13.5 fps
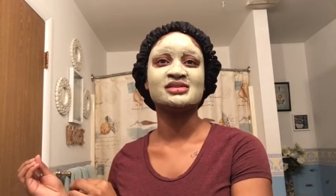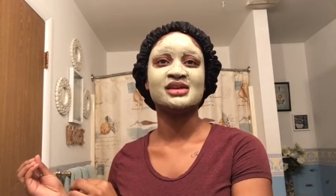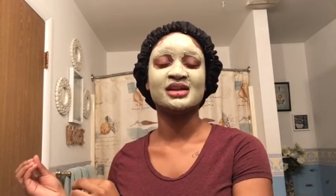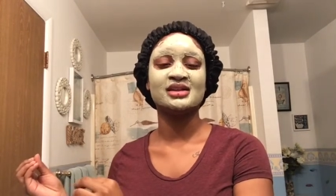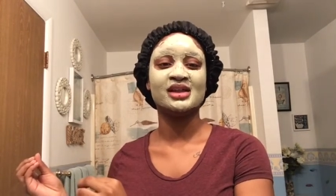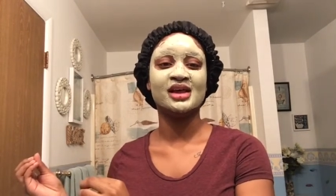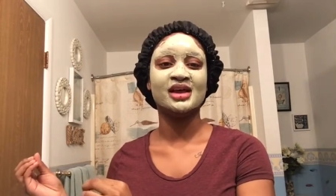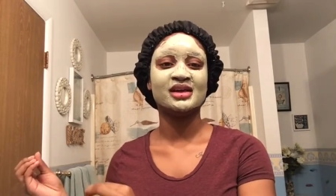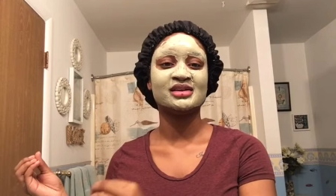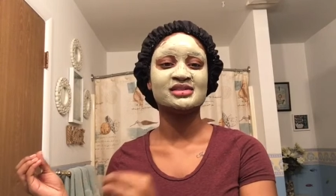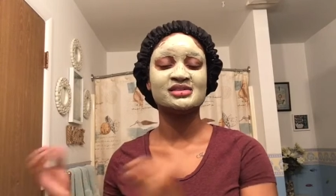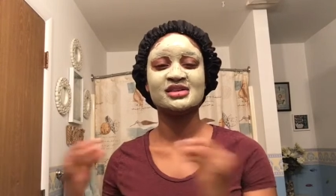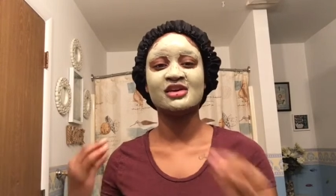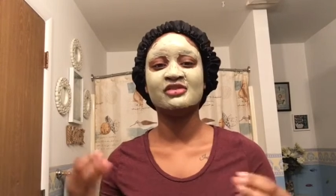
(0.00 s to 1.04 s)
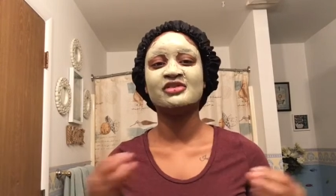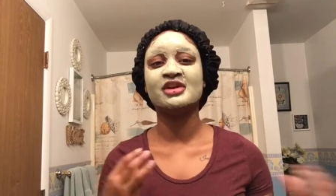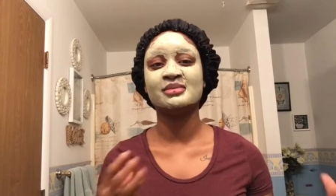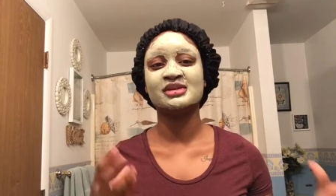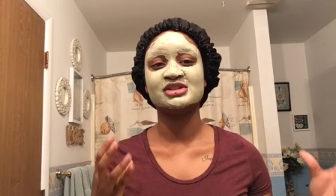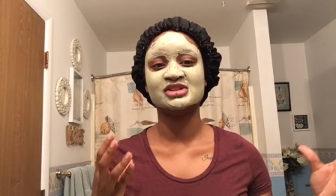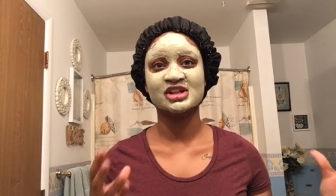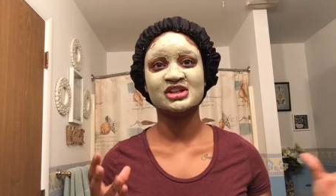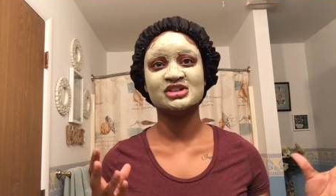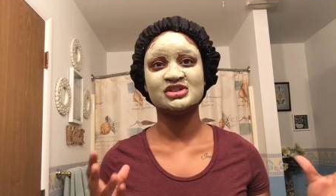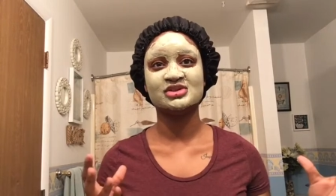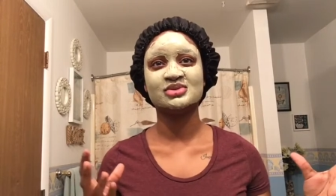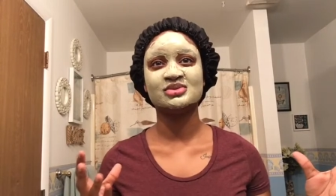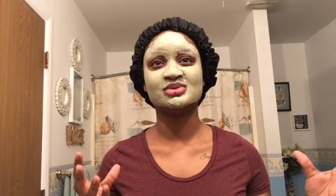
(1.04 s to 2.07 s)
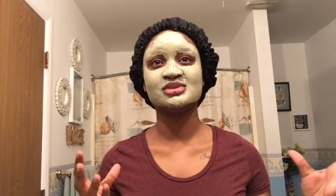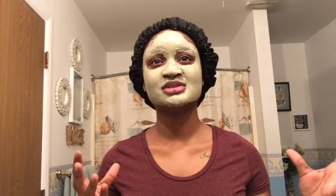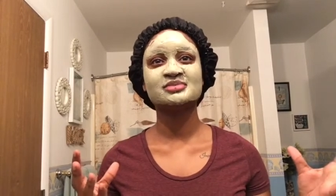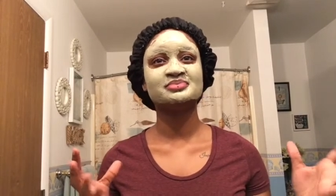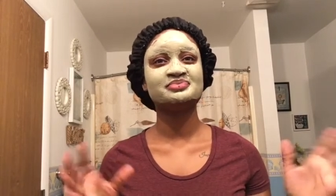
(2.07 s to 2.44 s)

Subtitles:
and like self-image issues.